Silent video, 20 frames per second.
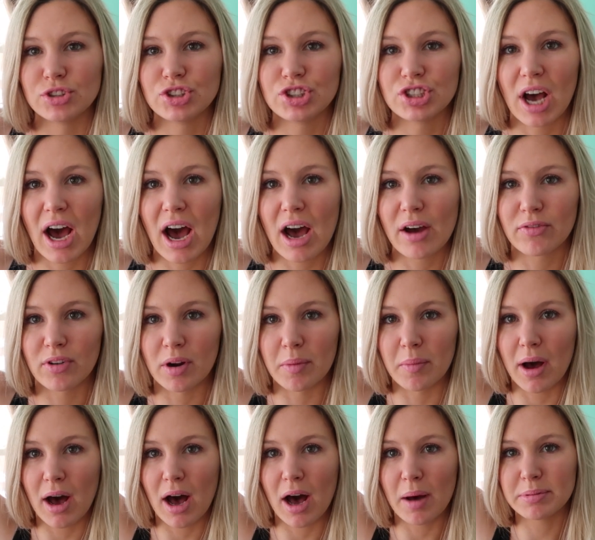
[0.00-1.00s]
shot
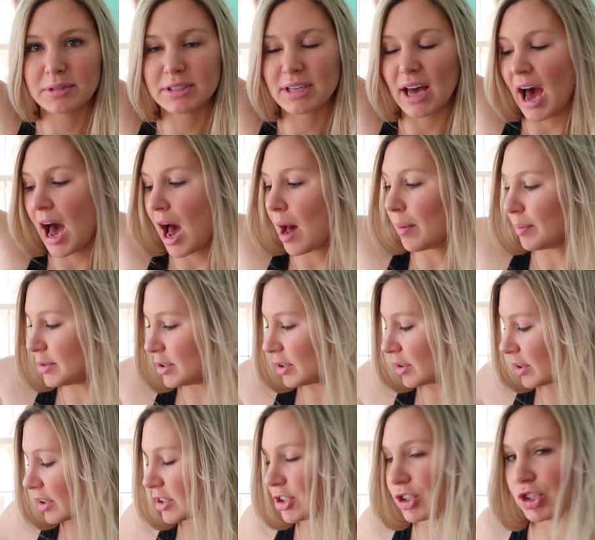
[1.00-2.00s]
from up top
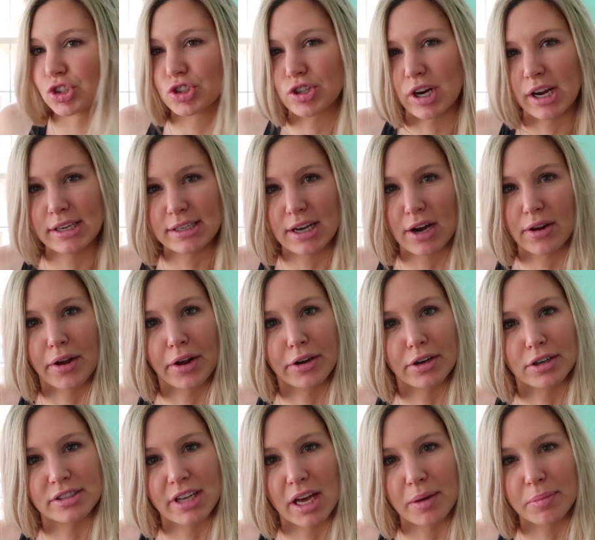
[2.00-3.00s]
to look straight down
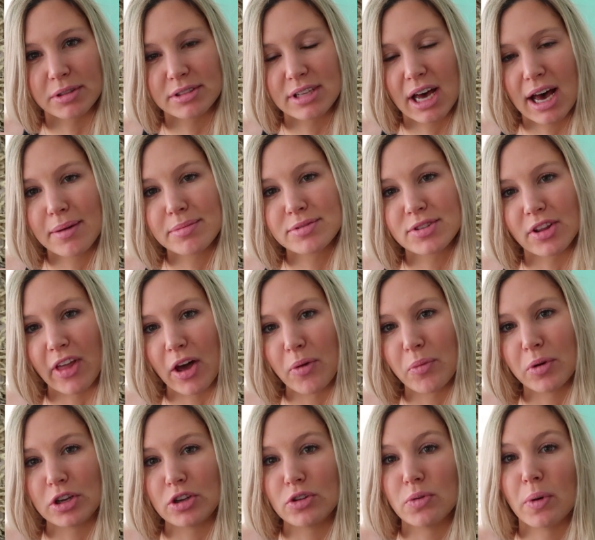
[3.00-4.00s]
on your tabletop, so
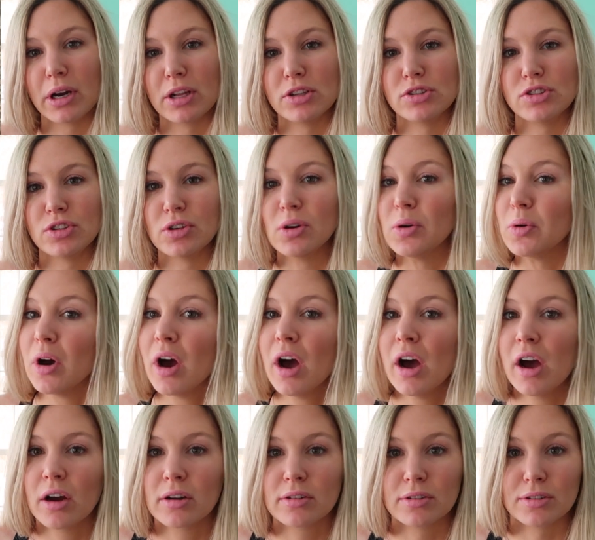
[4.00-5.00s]
that when you want to do
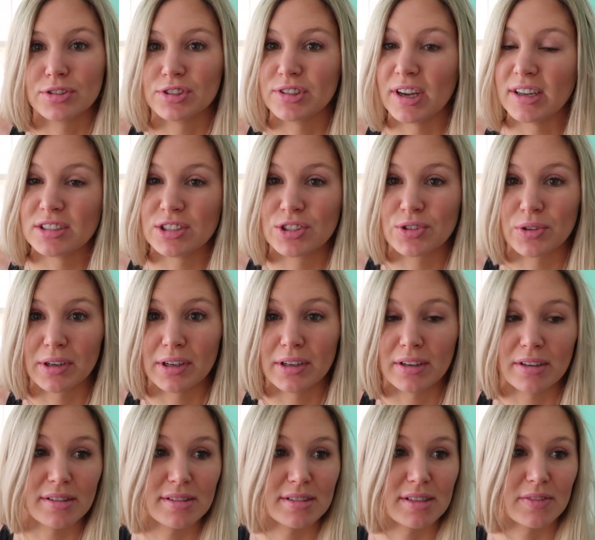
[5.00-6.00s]
crochet
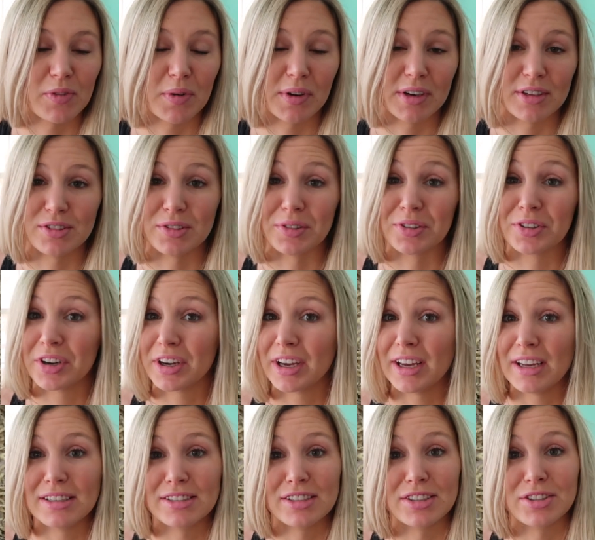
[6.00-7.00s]
tutorials, if you want to do
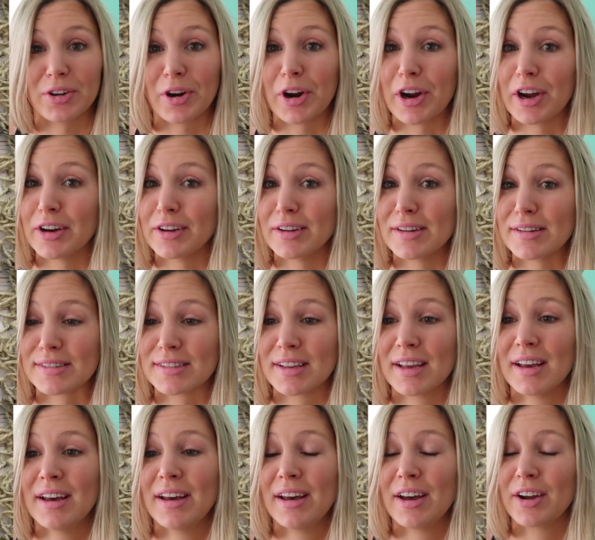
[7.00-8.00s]
cooking
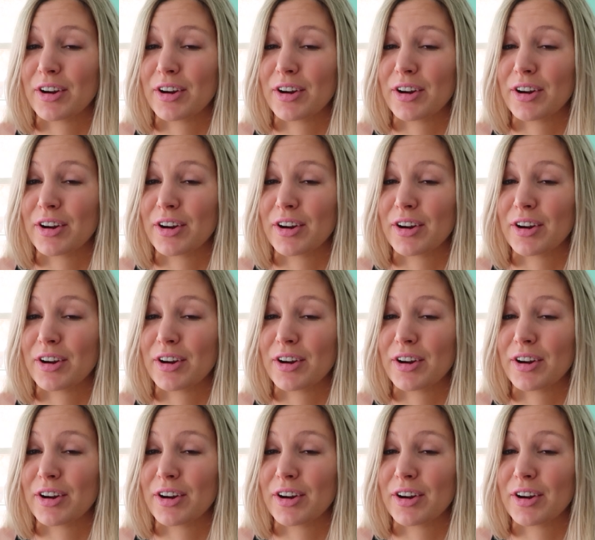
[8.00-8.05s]
tutorials,